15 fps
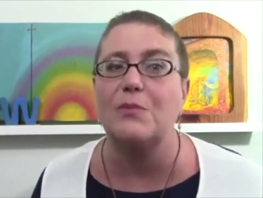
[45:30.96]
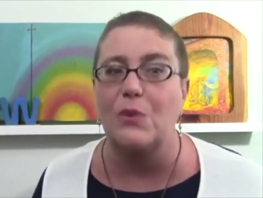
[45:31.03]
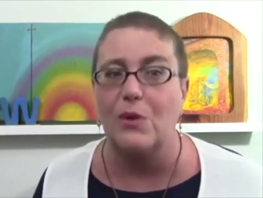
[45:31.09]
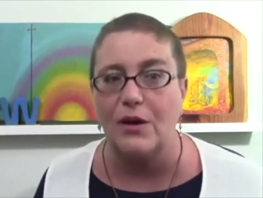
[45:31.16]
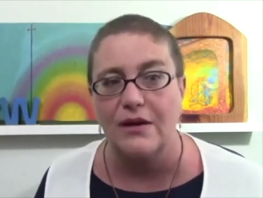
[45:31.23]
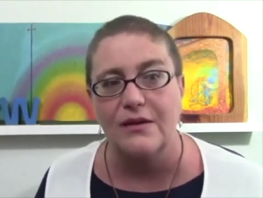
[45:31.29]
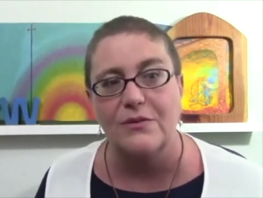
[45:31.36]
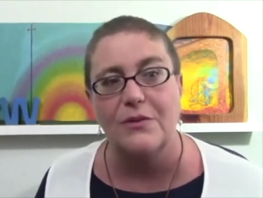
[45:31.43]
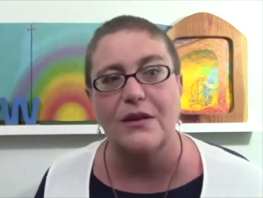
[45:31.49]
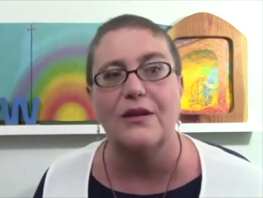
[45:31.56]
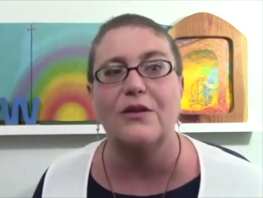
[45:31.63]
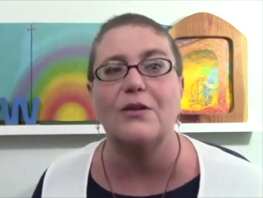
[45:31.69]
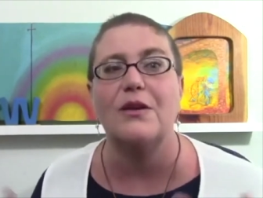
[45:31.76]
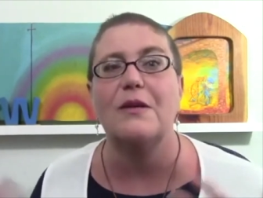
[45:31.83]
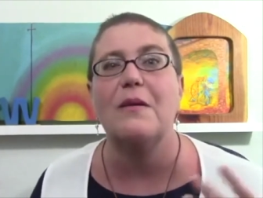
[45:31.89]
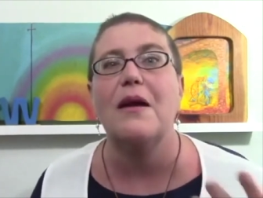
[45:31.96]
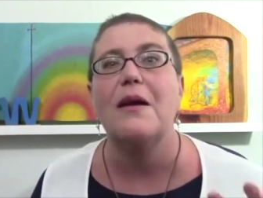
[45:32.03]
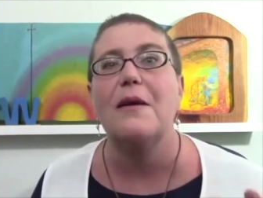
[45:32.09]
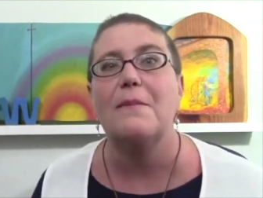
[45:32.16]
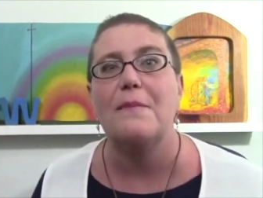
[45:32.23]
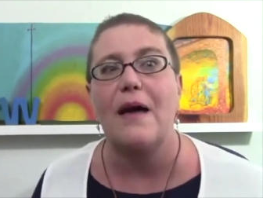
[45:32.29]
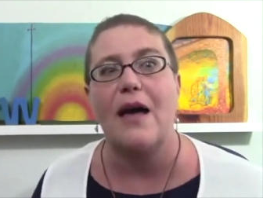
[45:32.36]
important when you're doing
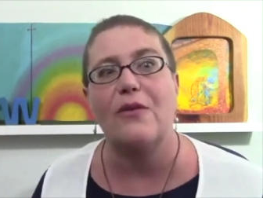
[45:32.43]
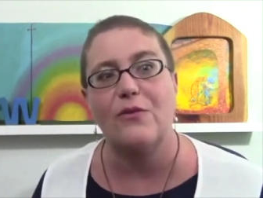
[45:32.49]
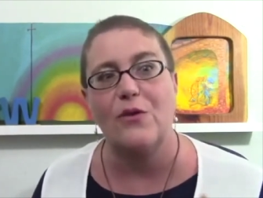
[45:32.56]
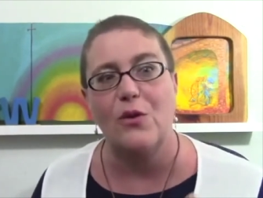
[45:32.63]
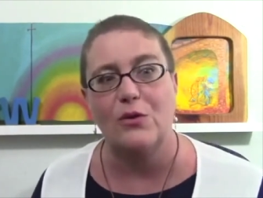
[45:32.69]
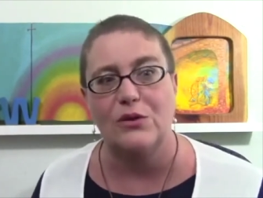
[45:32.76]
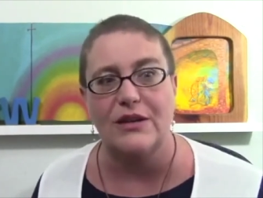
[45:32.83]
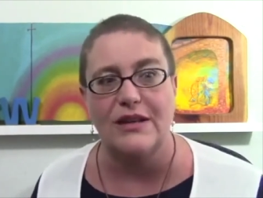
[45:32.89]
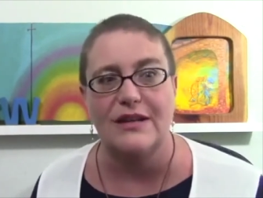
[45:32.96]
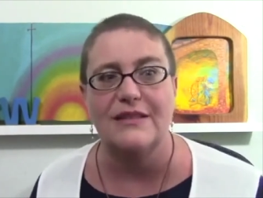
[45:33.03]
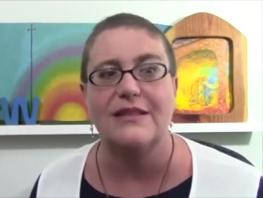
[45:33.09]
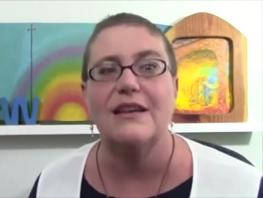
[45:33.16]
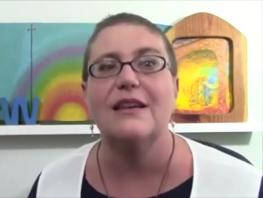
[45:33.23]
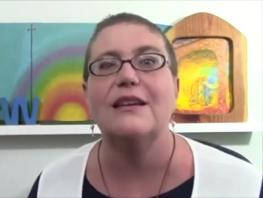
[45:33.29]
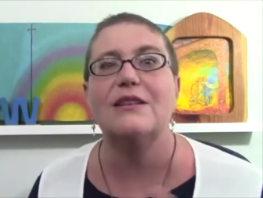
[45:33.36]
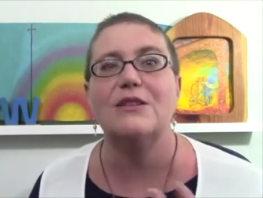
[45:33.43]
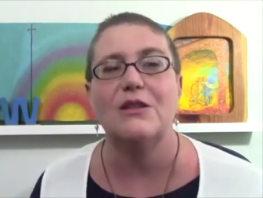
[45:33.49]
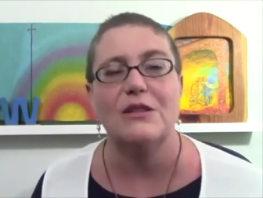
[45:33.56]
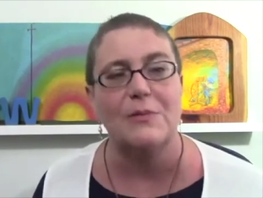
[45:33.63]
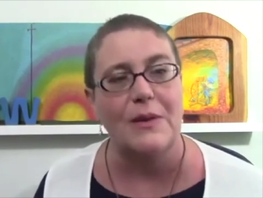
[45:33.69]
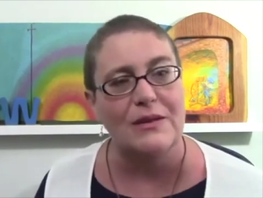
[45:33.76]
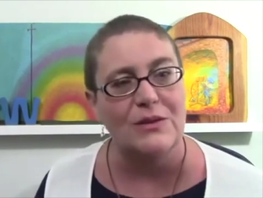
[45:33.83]
math for older kids to
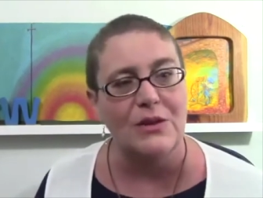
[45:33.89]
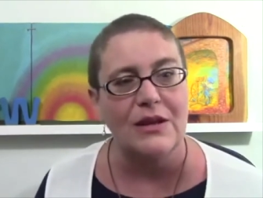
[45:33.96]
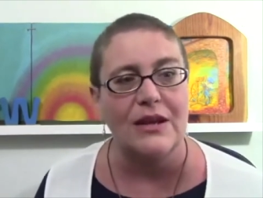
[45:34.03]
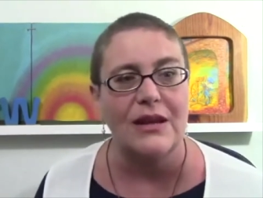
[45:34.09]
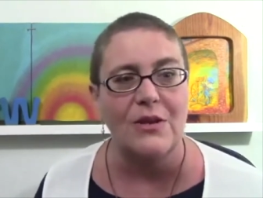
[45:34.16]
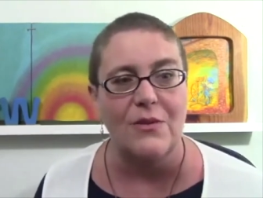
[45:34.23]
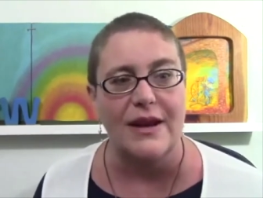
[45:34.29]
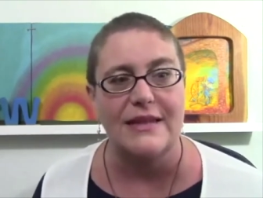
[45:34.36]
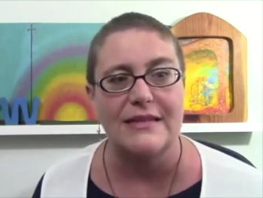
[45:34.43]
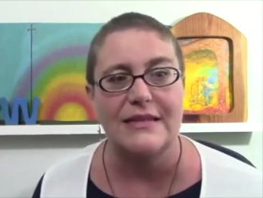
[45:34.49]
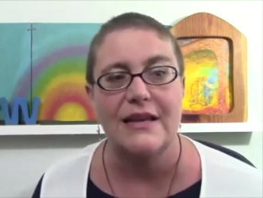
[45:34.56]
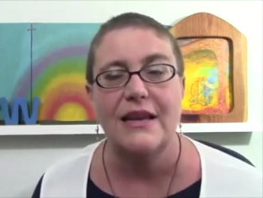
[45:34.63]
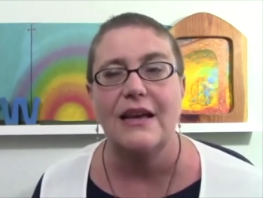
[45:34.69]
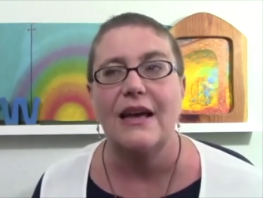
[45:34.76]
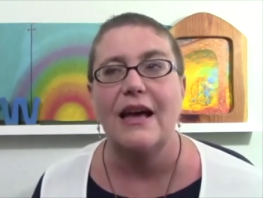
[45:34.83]
use a pencil that can erase.